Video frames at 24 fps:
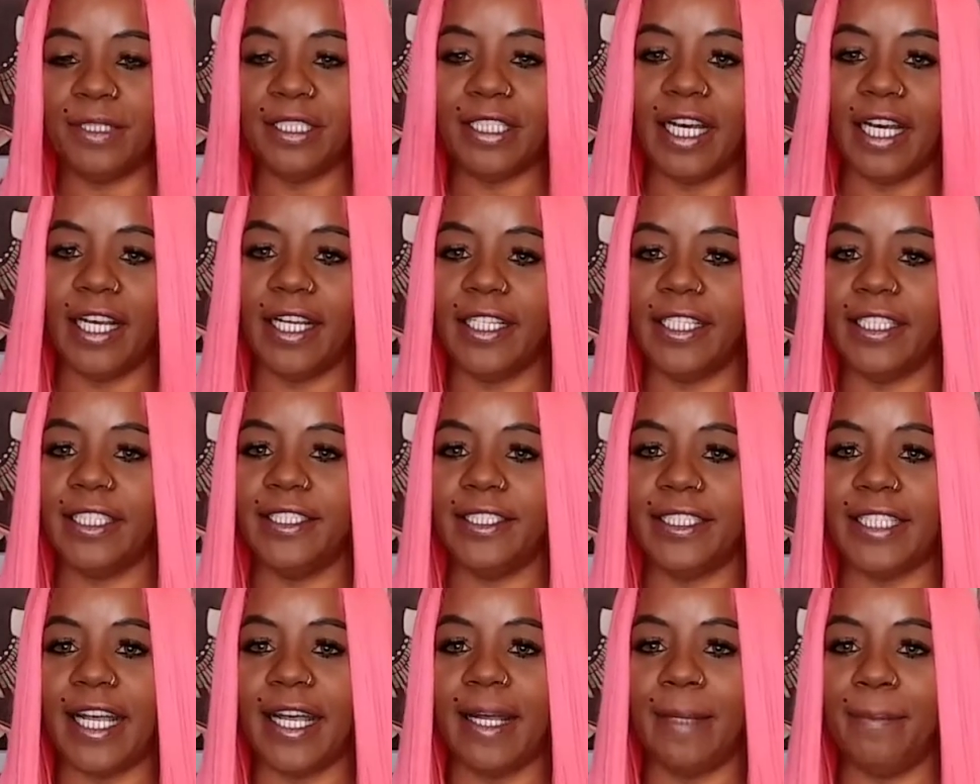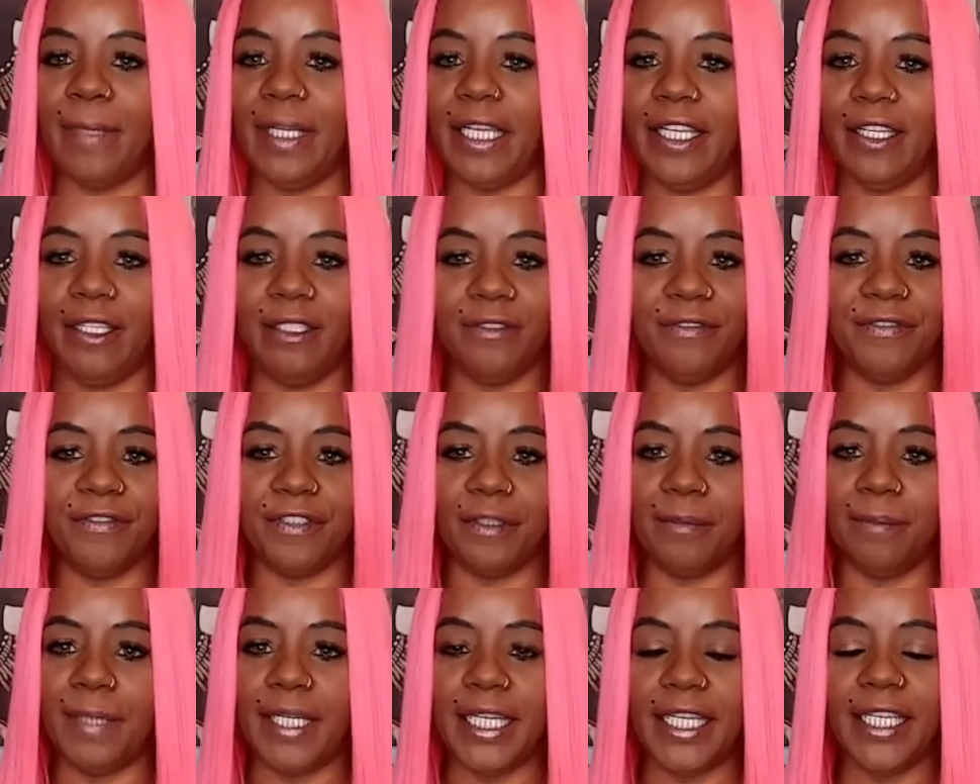because I mean
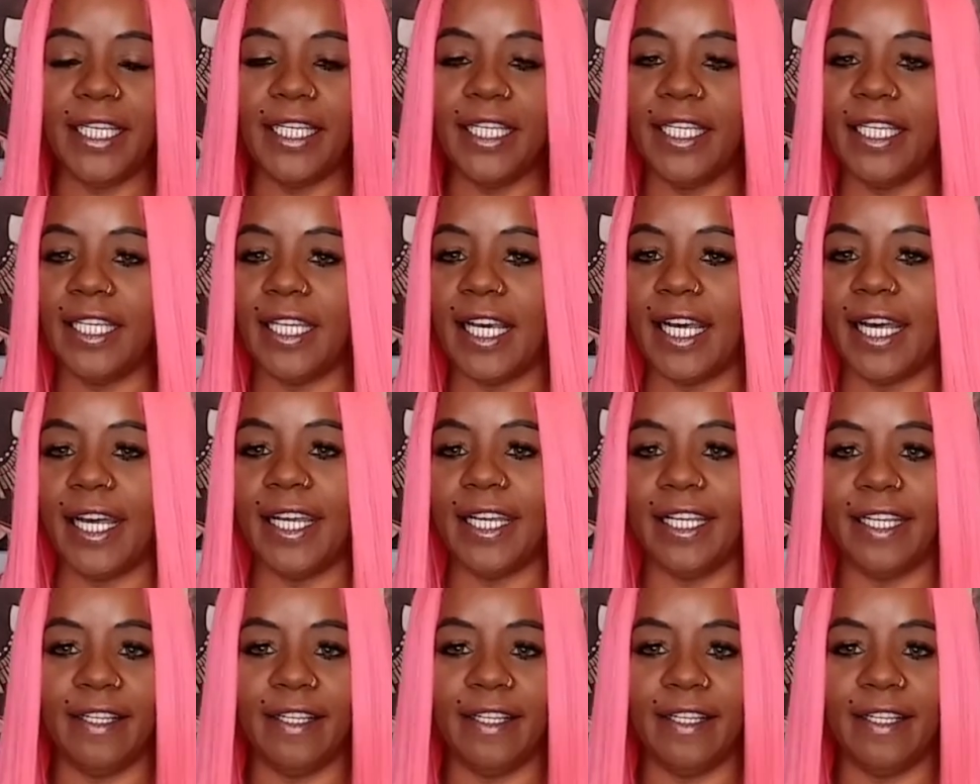for me I